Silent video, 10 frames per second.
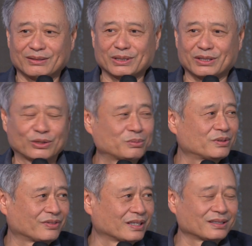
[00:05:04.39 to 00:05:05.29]
with human
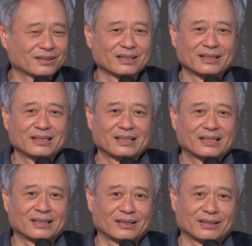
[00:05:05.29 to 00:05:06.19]
face,
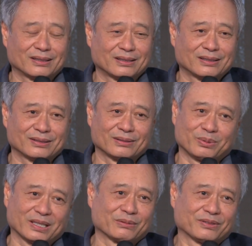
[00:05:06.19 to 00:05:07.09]
uh, you're
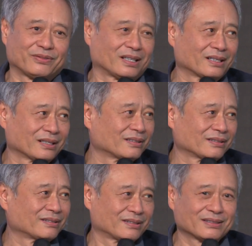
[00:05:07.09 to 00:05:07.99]
playing with fire.
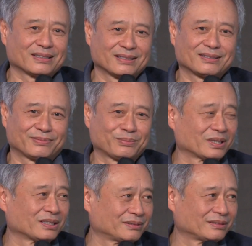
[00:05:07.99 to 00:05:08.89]
It's, it's
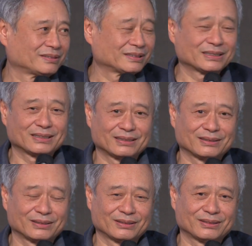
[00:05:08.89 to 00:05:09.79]
pretty, you're,
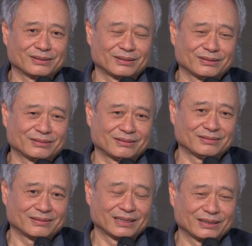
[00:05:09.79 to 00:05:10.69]
you're,
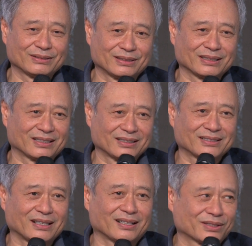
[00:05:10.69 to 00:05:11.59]
you're in a
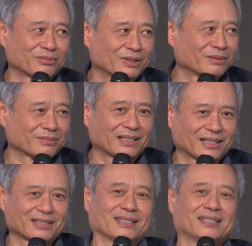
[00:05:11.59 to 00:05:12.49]
God's realm.
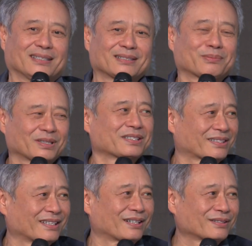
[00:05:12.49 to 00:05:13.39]
Like, it's pretty
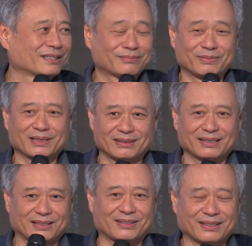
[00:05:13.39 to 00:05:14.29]
scary, but
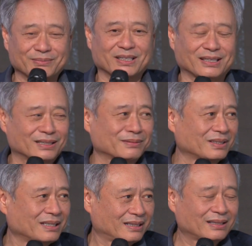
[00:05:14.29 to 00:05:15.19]
at the same time,
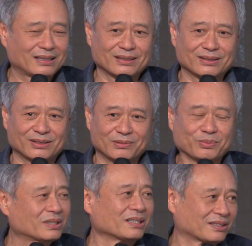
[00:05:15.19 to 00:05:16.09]
it's
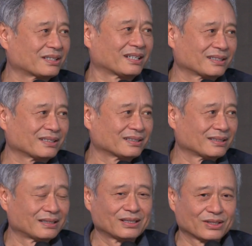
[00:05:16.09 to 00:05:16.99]
pretty exciting.
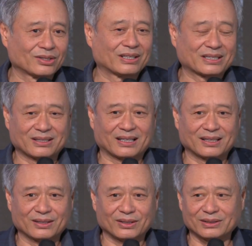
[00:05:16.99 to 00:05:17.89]
So I
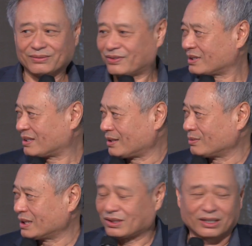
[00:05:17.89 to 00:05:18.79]
signed on. The first time
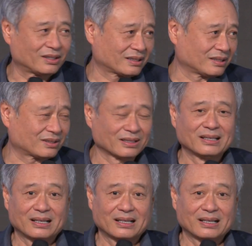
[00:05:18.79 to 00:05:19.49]
we talked is,